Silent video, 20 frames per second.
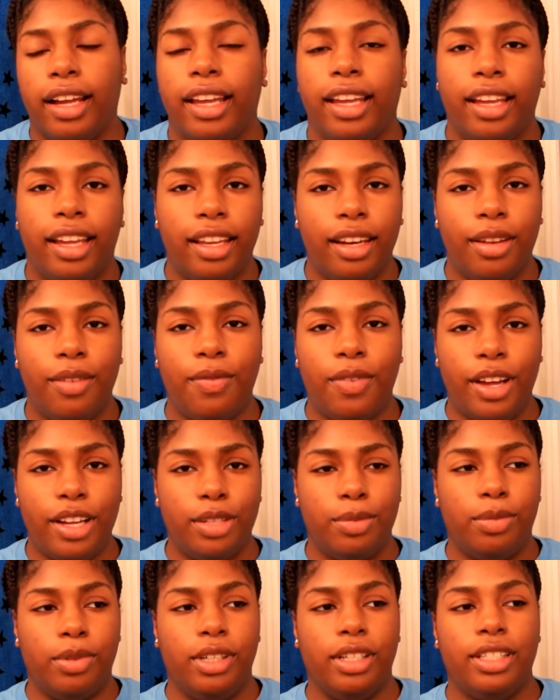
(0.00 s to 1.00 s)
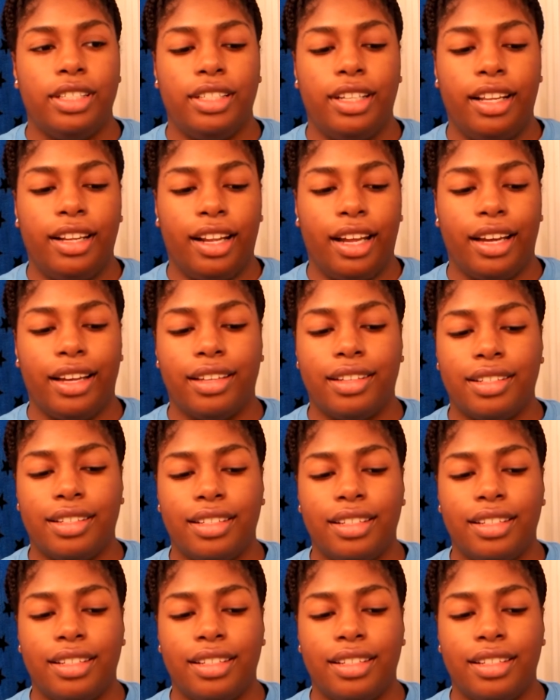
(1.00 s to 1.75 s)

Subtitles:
Like any face brush that like